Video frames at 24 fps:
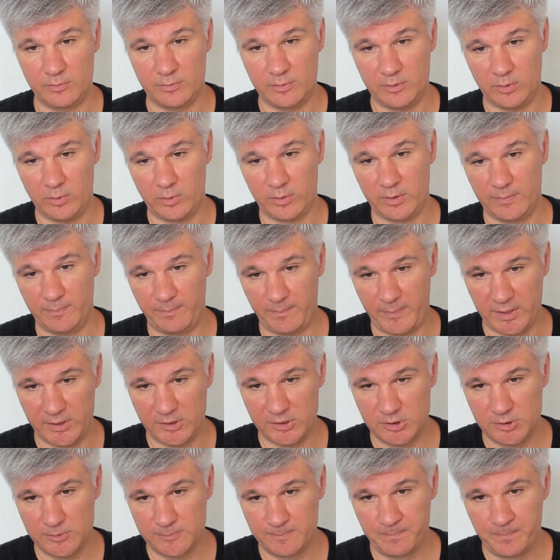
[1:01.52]
login
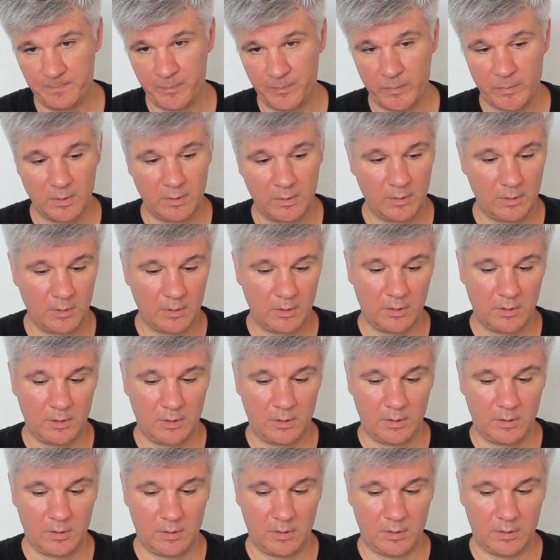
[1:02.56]
page.
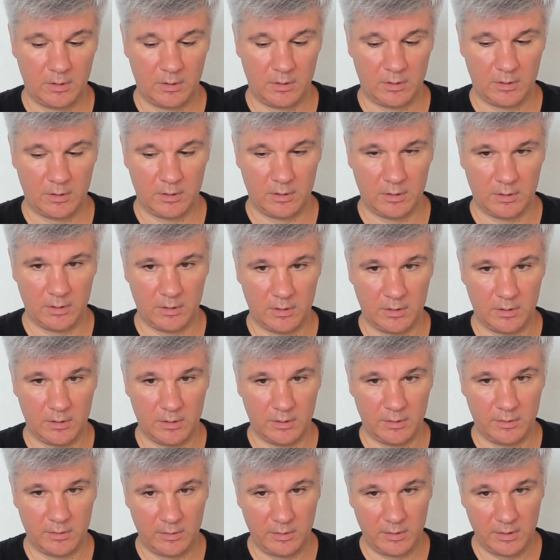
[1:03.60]

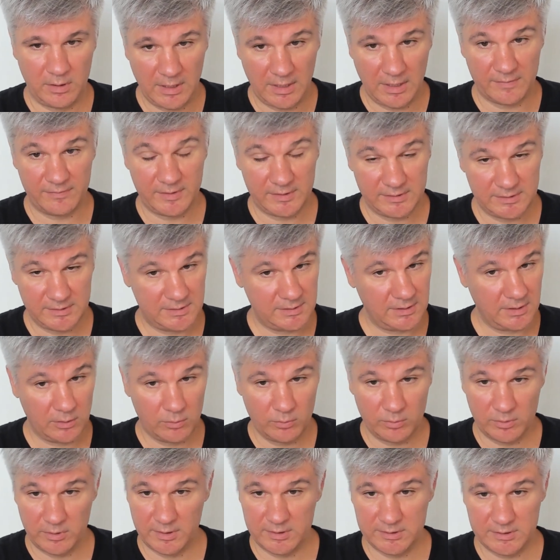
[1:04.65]
Yeah, that's a
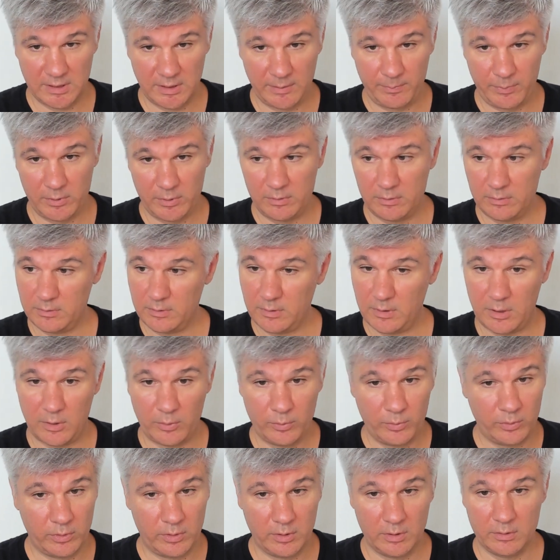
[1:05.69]
good example how
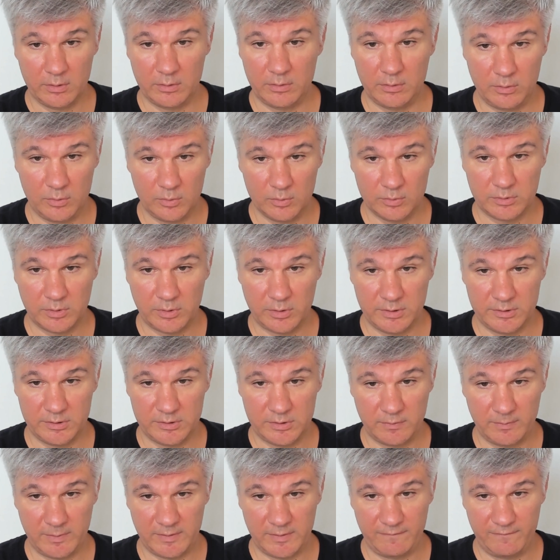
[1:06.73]
you can use a
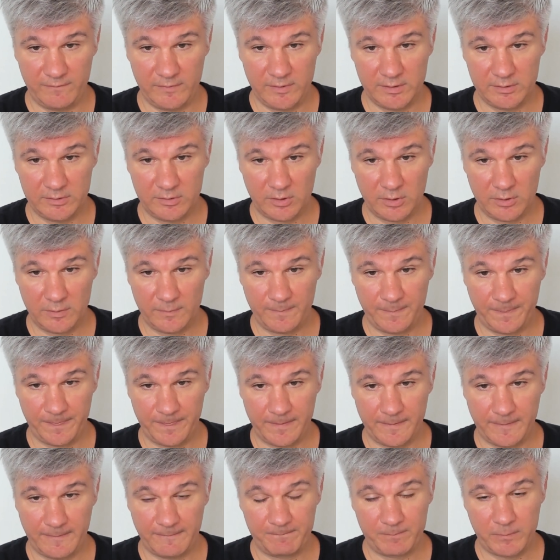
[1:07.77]
servlet filter.
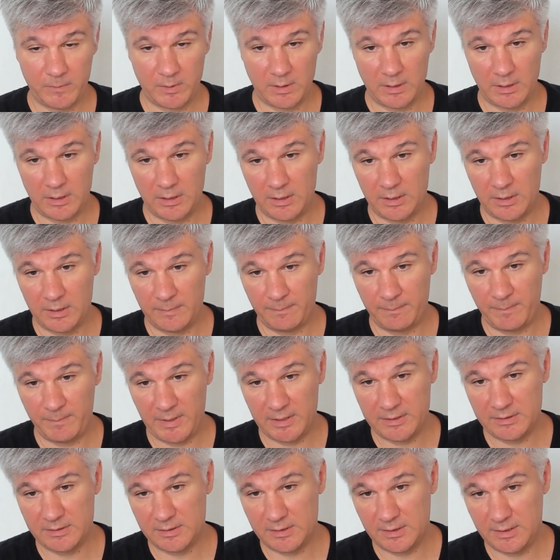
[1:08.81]

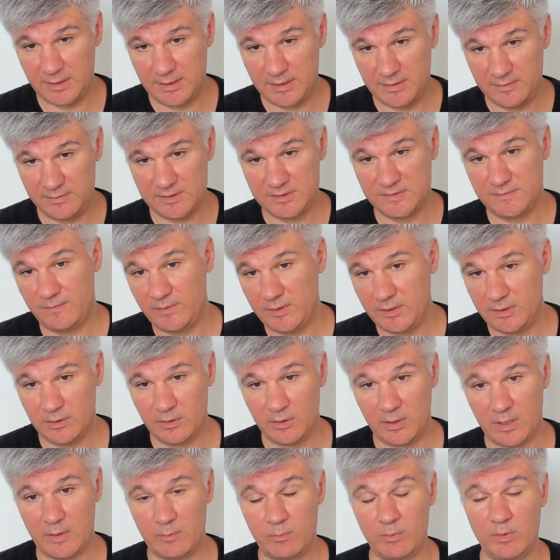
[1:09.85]
But in this
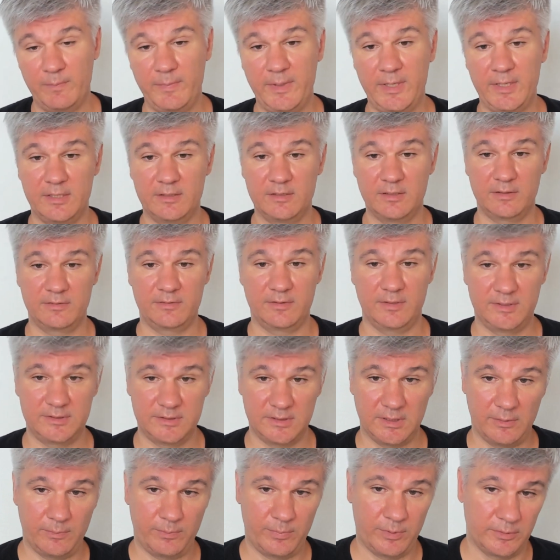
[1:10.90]
video, I will make another
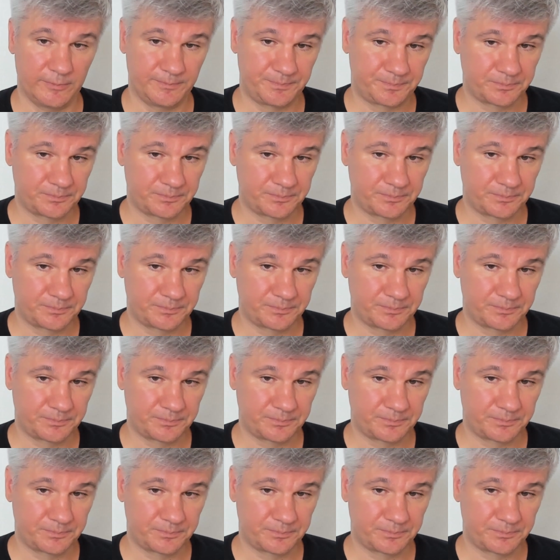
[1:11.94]
example.